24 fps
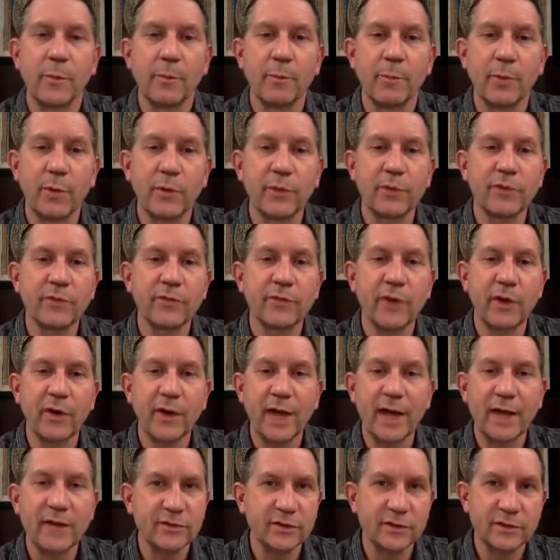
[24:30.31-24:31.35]
both of our
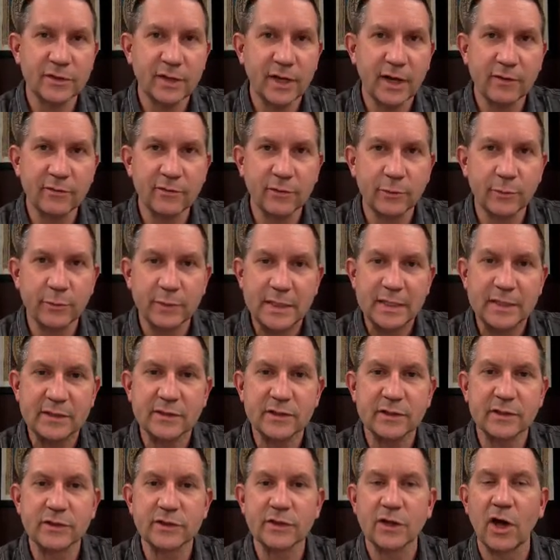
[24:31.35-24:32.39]
adjectival
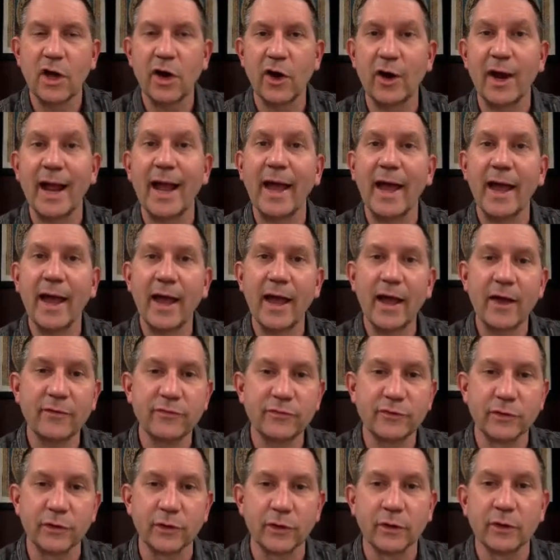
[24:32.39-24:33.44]
pieces are
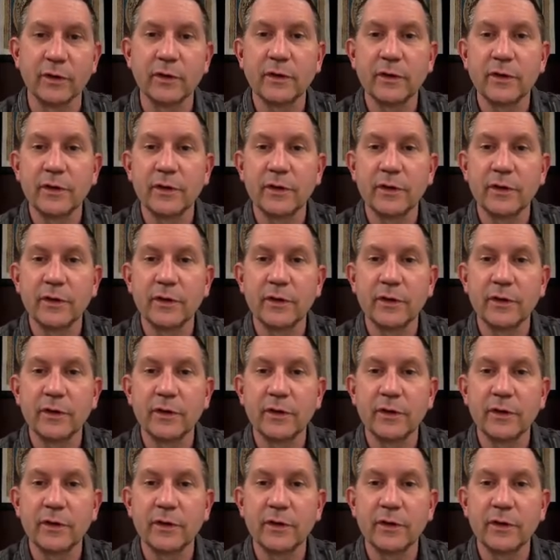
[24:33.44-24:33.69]
after.